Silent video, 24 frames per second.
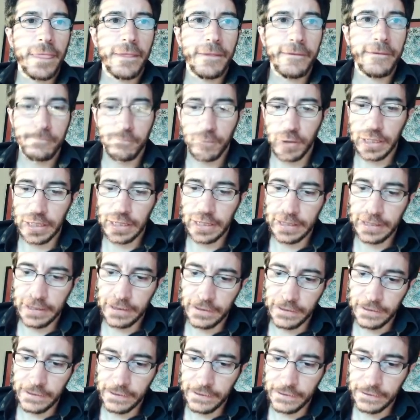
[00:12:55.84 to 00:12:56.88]
While
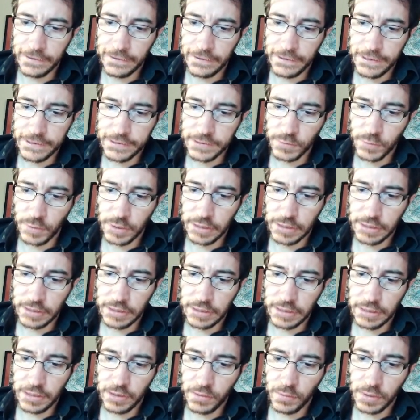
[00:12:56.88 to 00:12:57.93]
in this one,
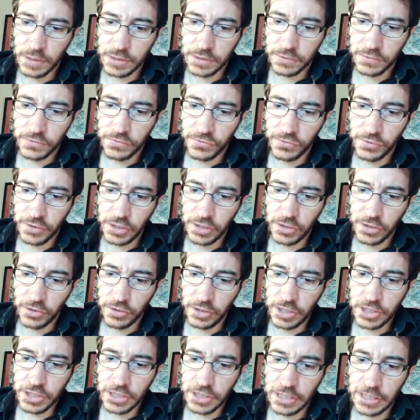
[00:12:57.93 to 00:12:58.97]
it was free.
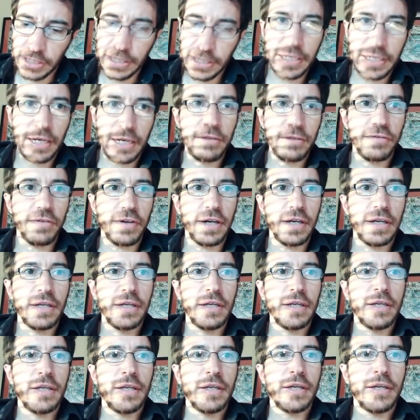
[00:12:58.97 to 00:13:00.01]
Originally in alpha,
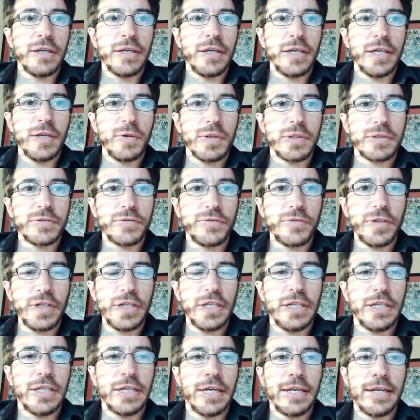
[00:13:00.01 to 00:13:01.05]
it was
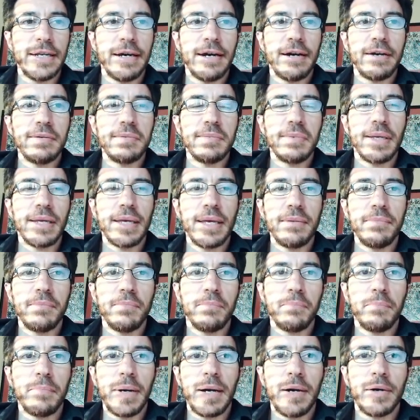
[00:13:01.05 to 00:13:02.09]
free, and now it
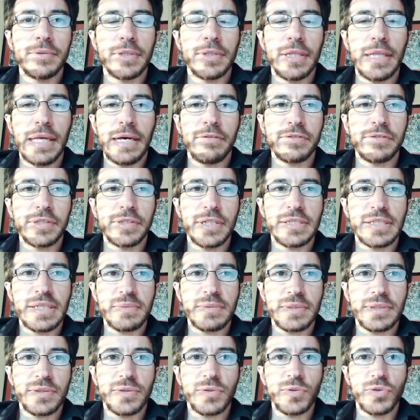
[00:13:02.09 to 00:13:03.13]
became bounded after the
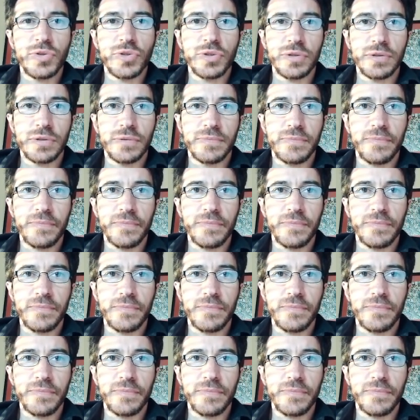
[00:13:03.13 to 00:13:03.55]
substitution.